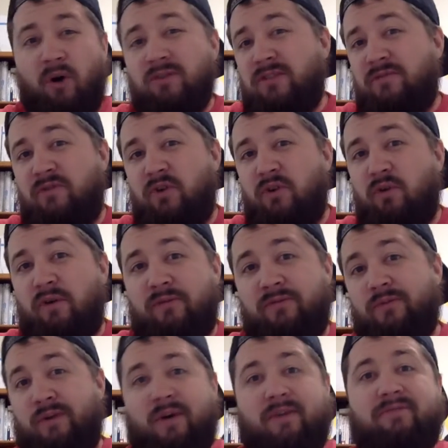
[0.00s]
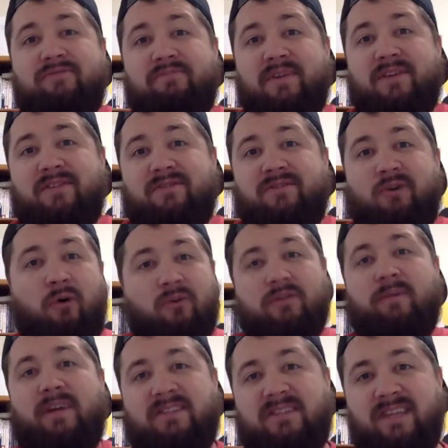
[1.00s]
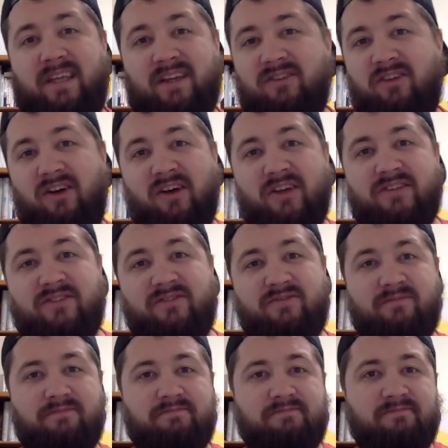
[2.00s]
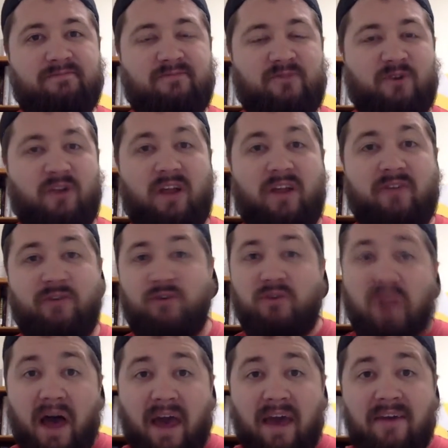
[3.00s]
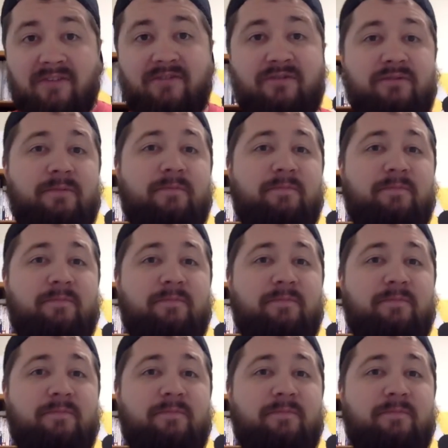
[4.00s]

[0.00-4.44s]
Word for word: most of you have, have been told about Santa Claus for a lot of your life.